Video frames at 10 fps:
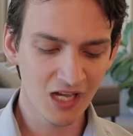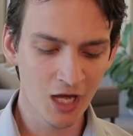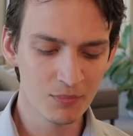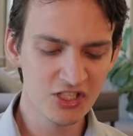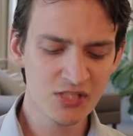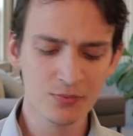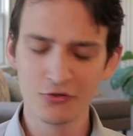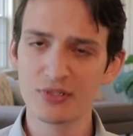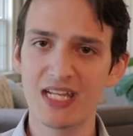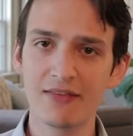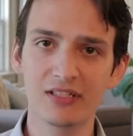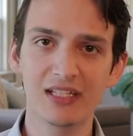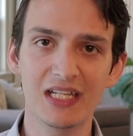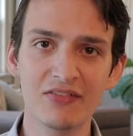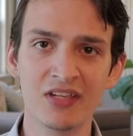But just before David
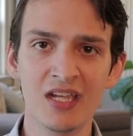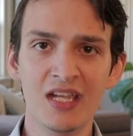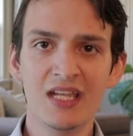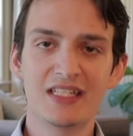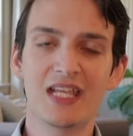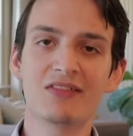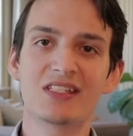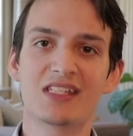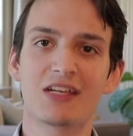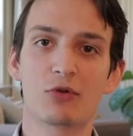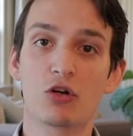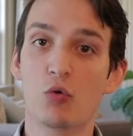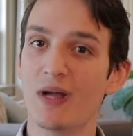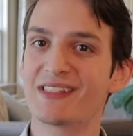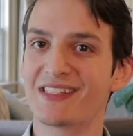leaves, David
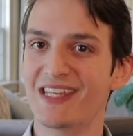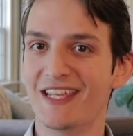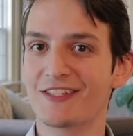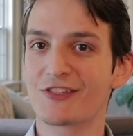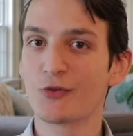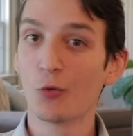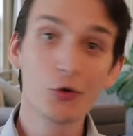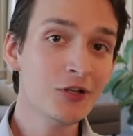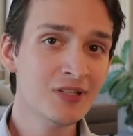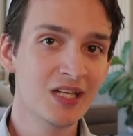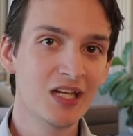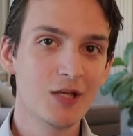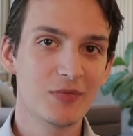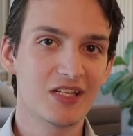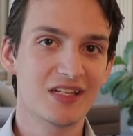requests a sword
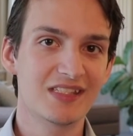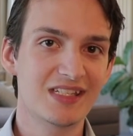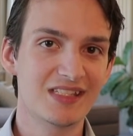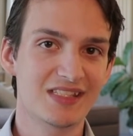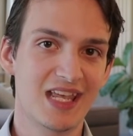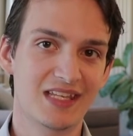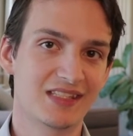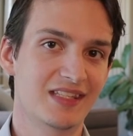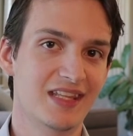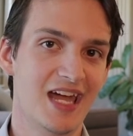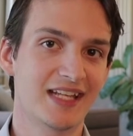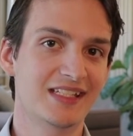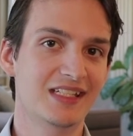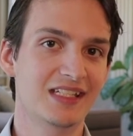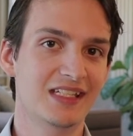because he says that
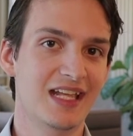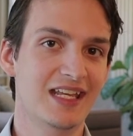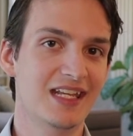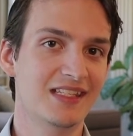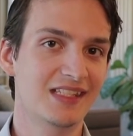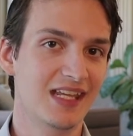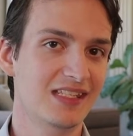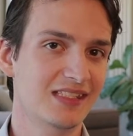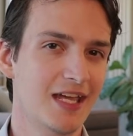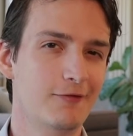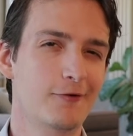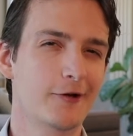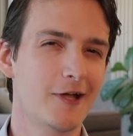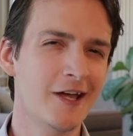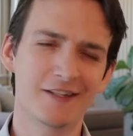he, in his haste, had
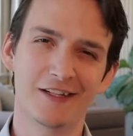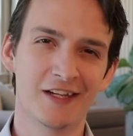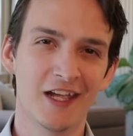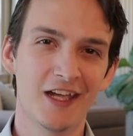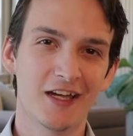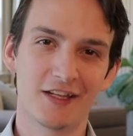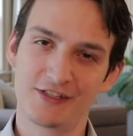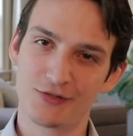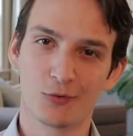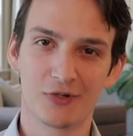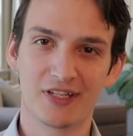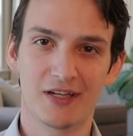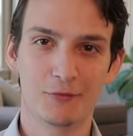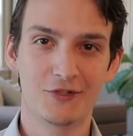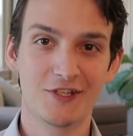forgotten a sword,
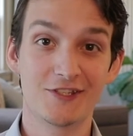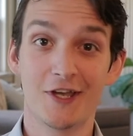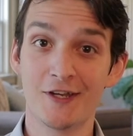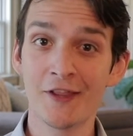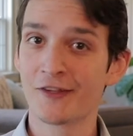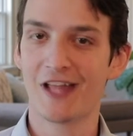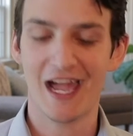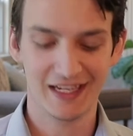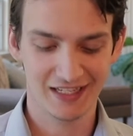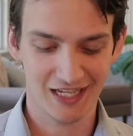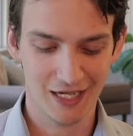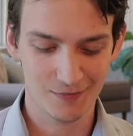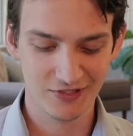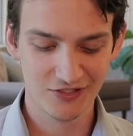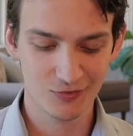which is another lie.
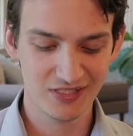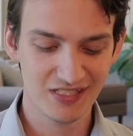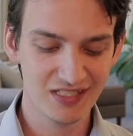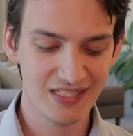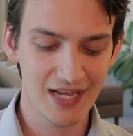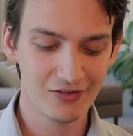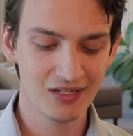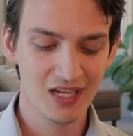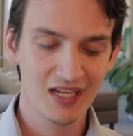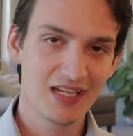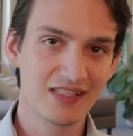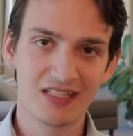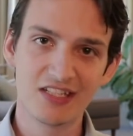And so we see David is